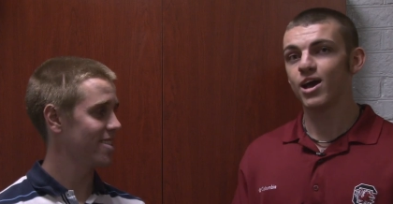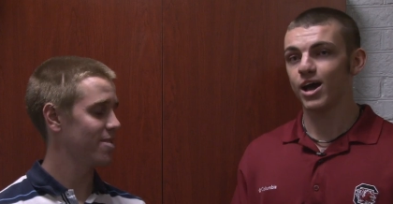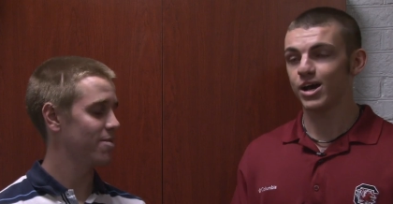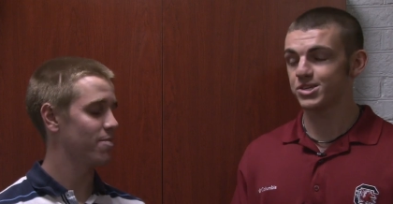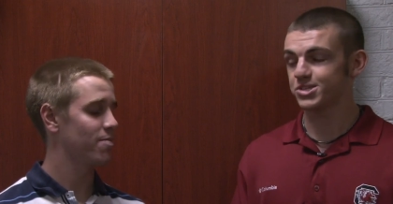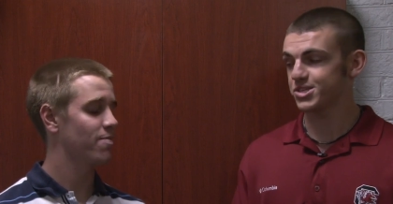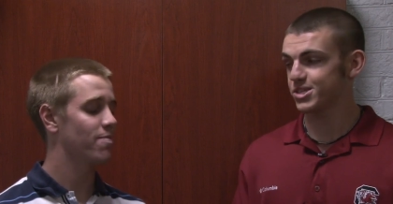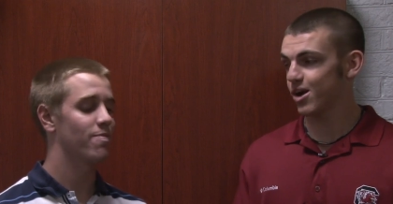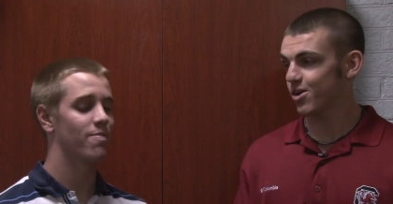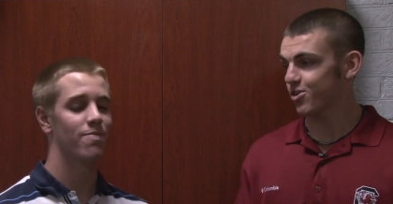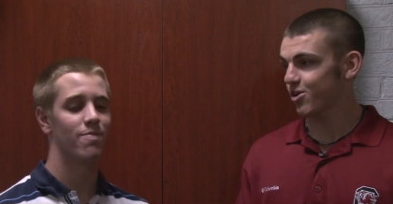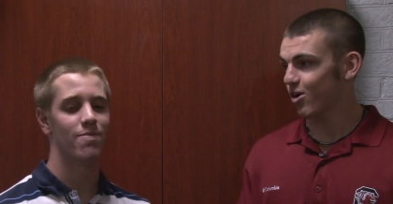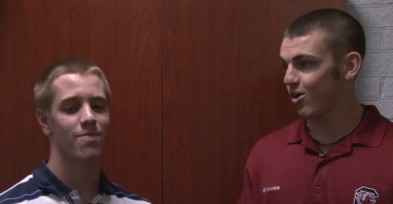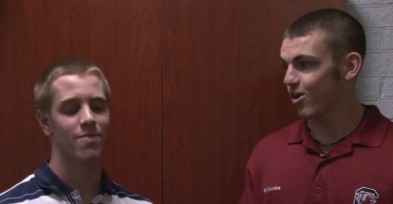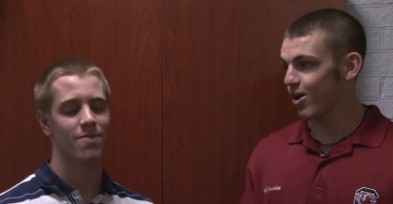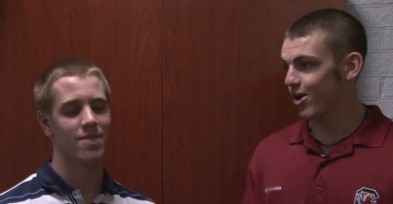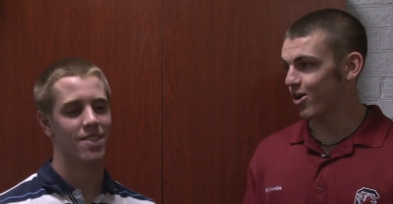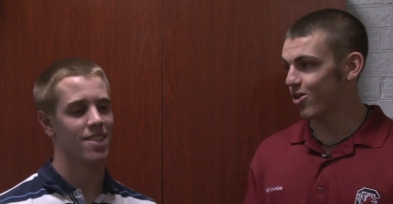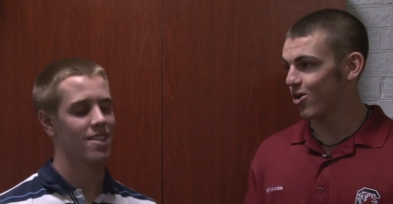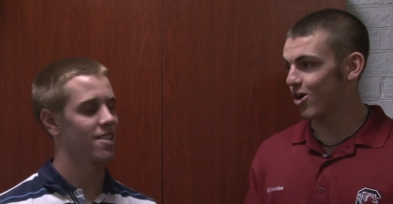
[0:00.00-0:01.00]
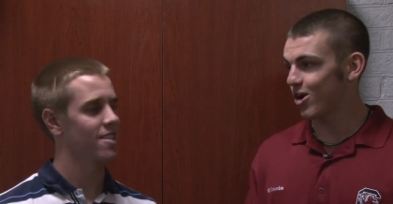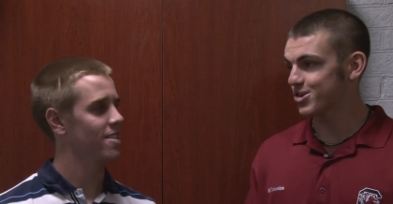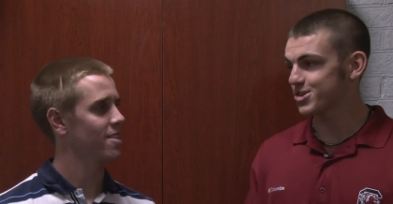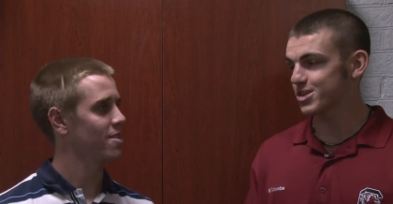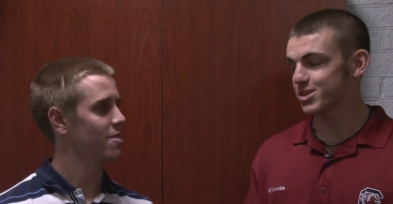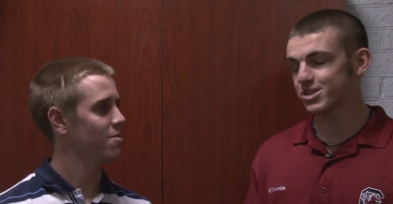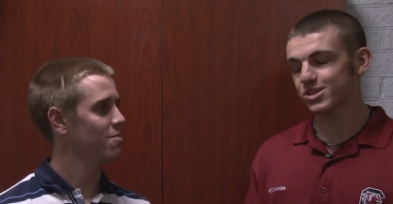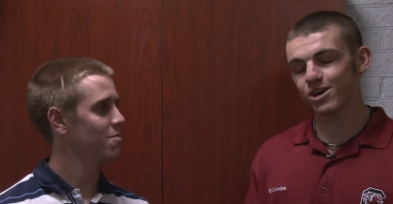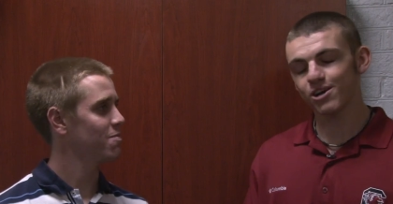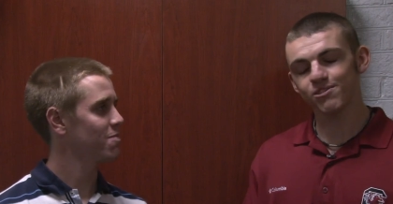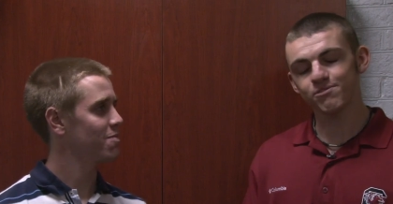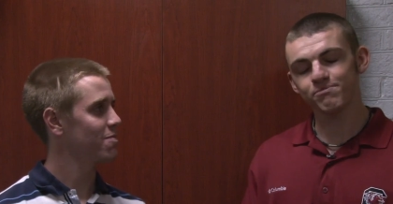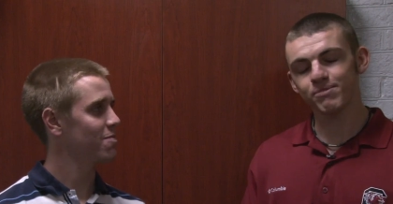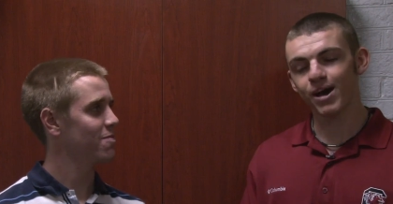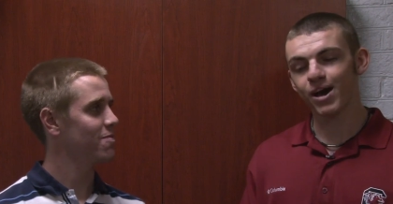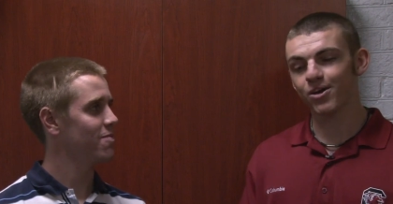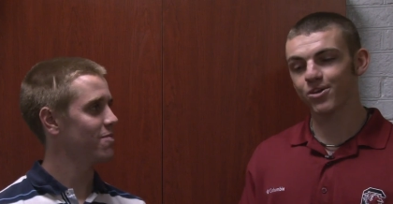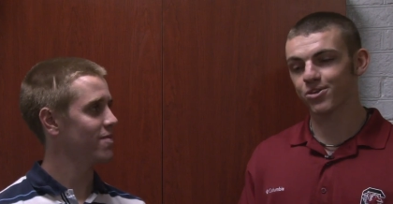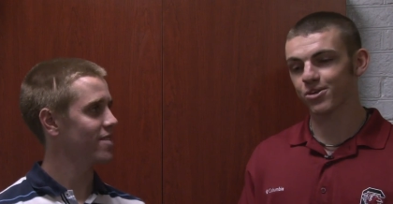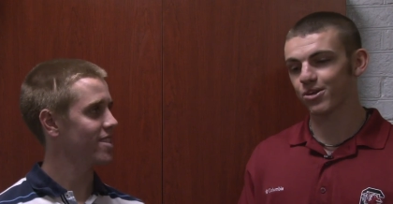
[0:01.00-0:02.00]
Speaker 1: as South Carolina lost a tough
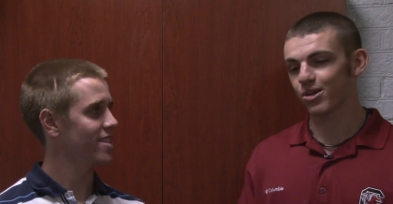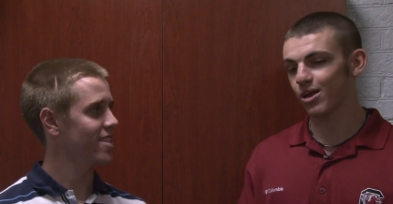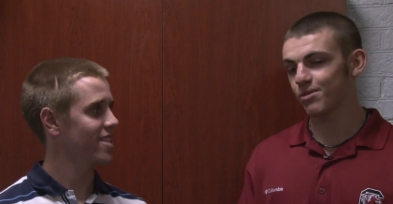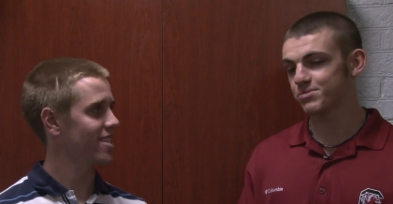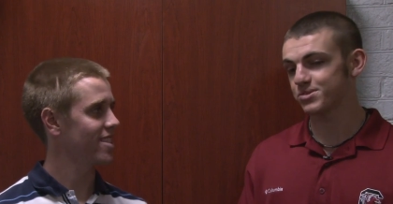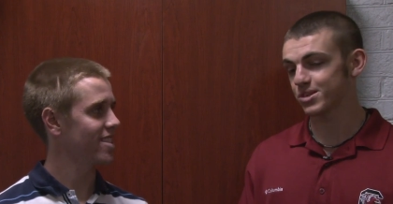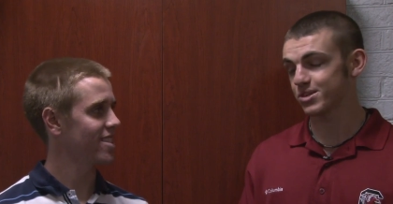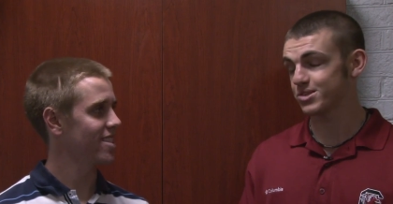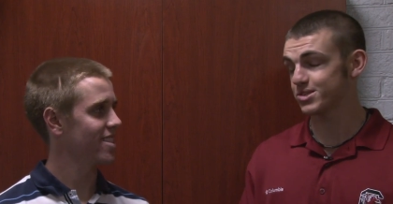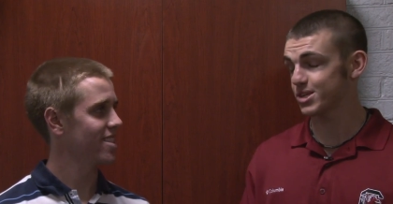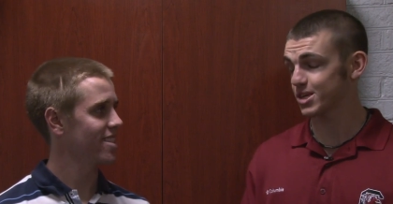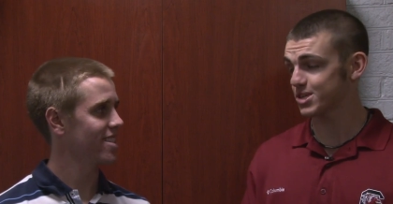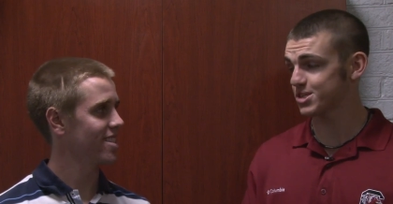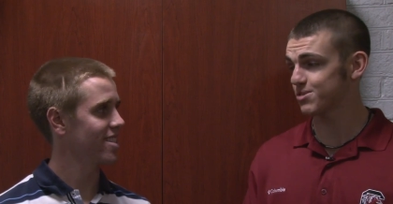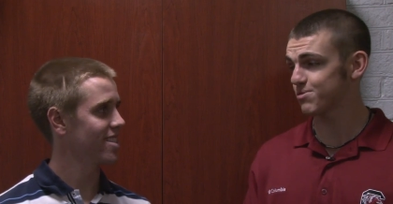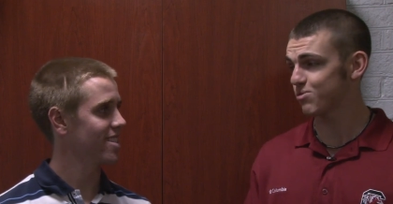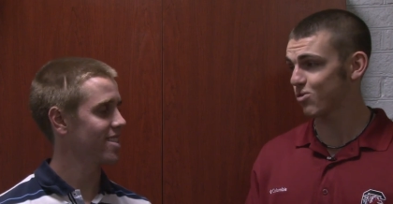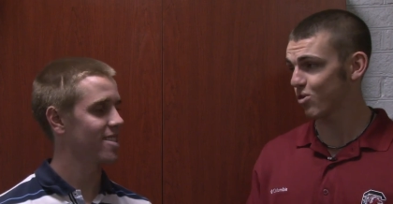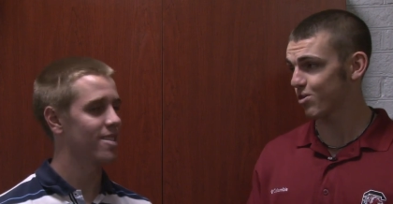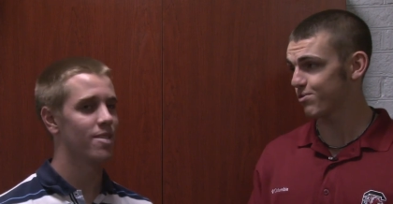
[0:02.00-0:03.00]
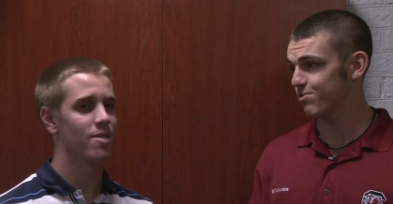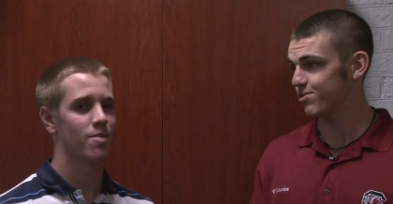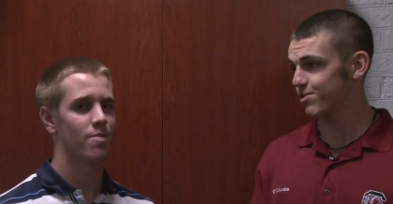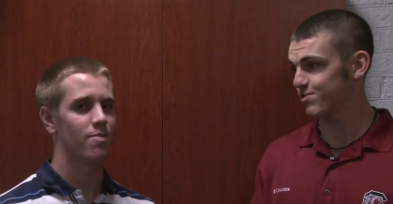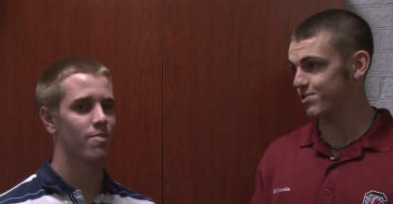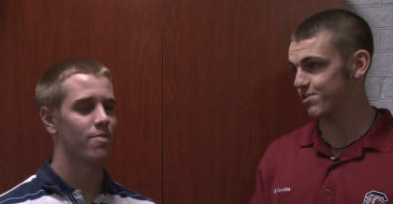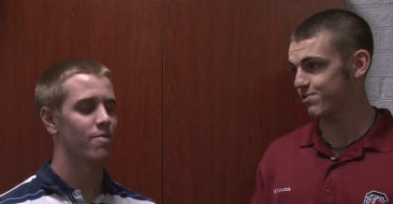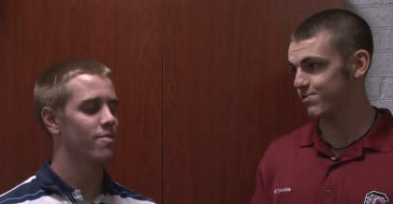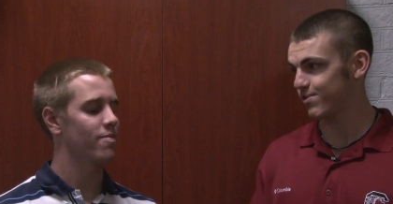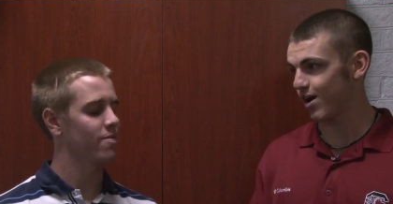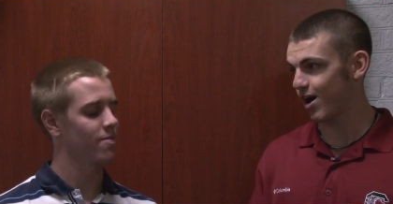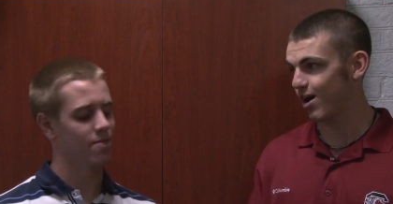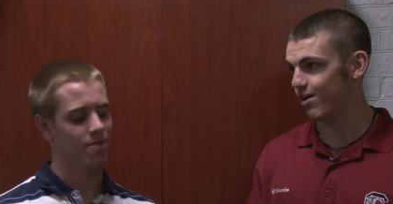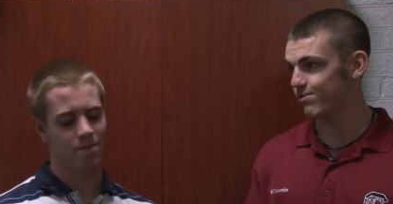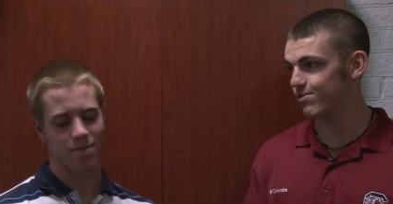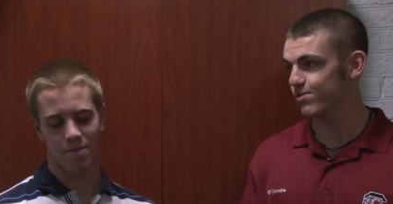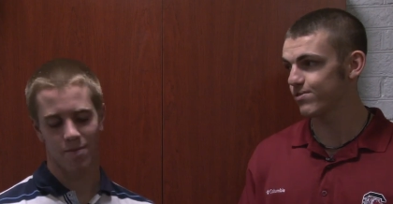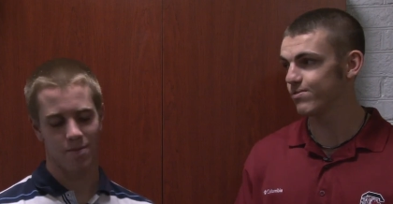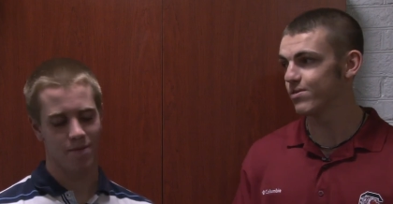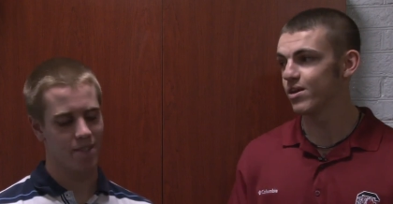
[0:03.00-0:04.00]
battle to Clemson 64 to
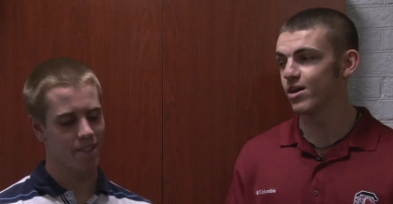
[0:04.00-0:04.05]
55.